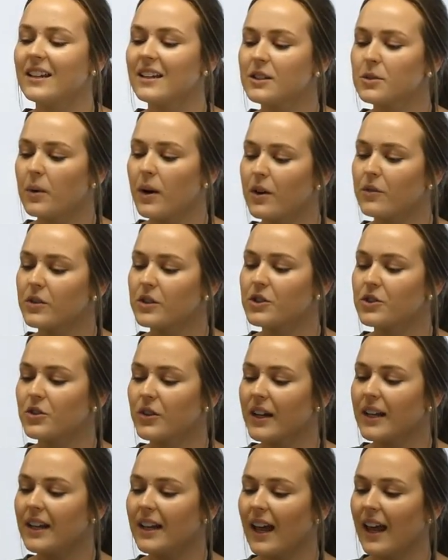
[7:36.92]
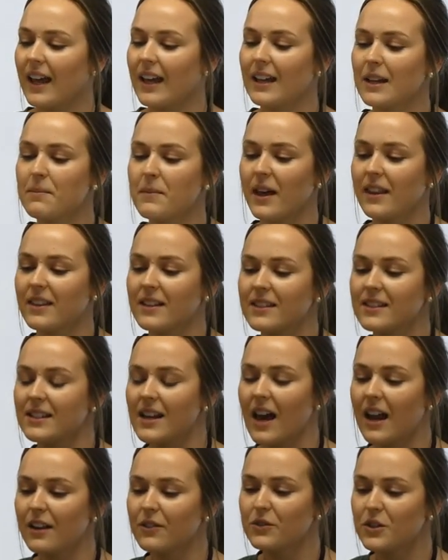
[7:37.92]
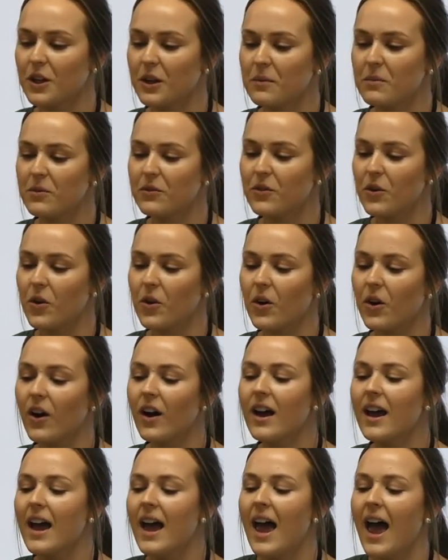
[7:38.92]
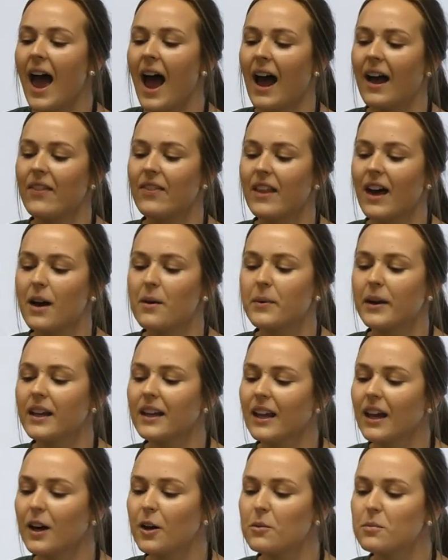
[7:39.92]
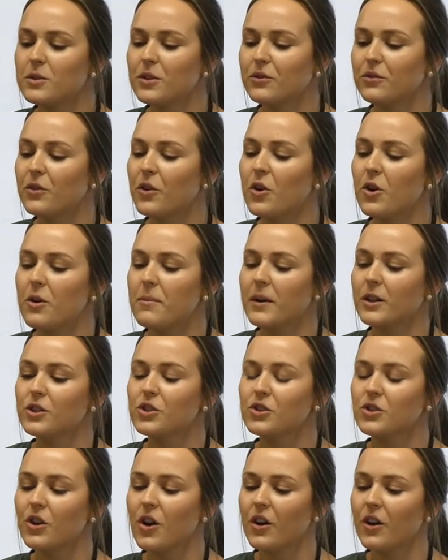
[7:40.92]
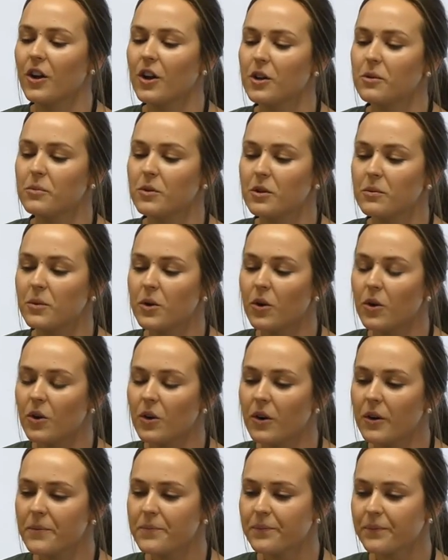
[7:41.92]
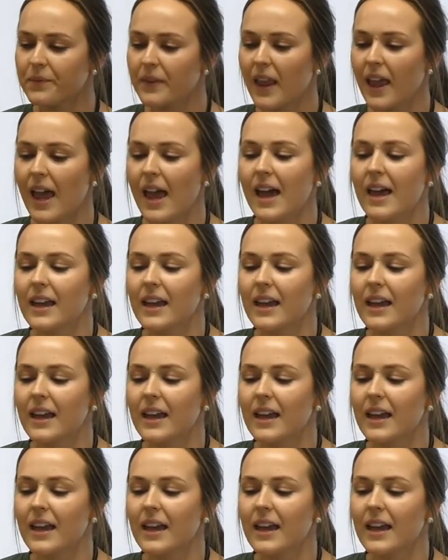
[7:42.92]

Year 12 retreat came at the start of term 4 and that week helped form a strong homeroom